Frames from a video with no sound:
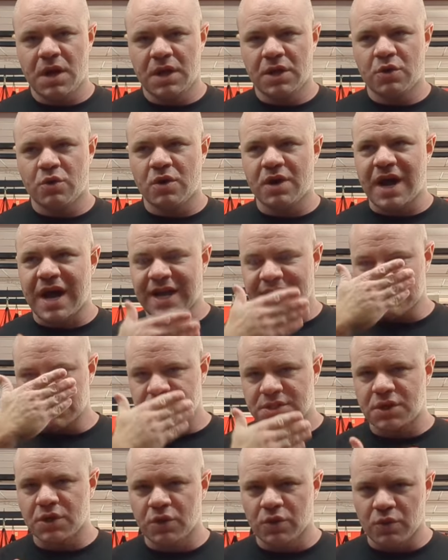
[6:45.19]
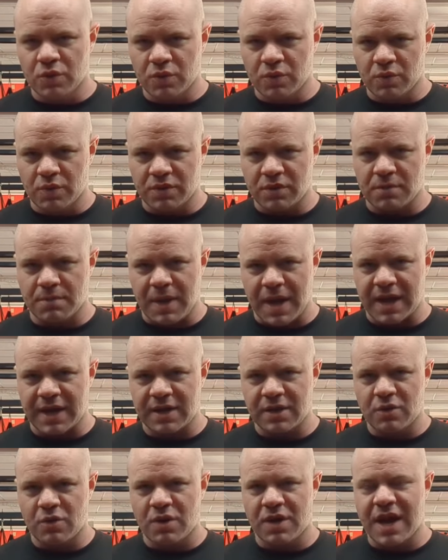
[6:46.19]
You are not in tune with your body.
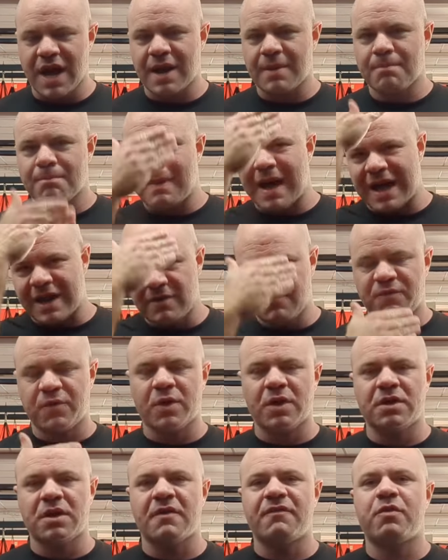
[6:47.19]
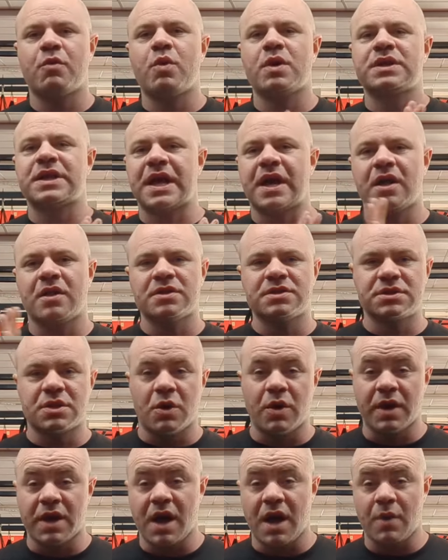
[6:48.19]
You are not mindful enough of what the hell is
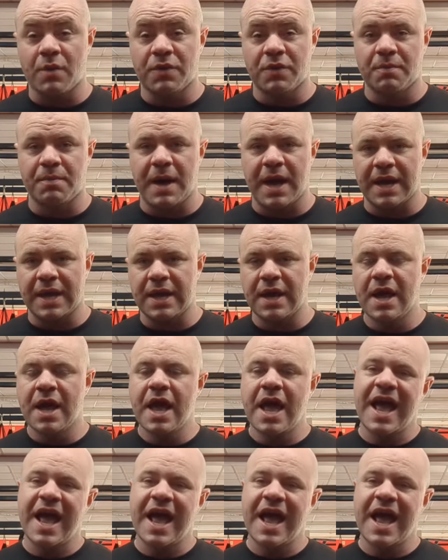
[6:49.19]
going on with your body.